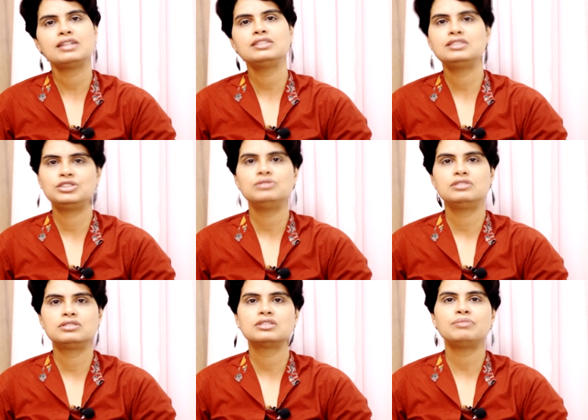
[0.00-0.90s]
and
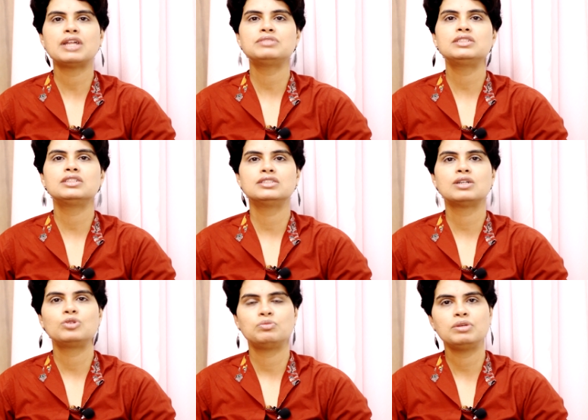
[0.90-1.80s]
sometimes it turns
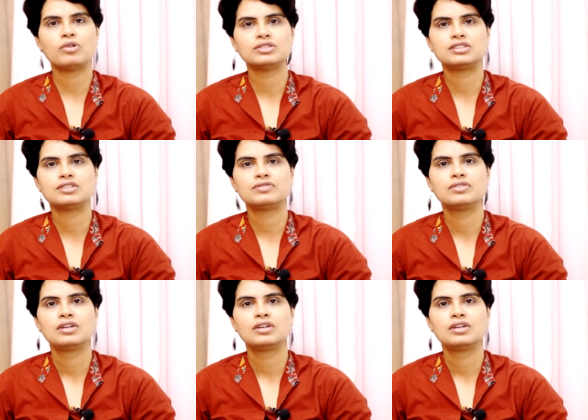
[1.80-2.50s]
out to be positive.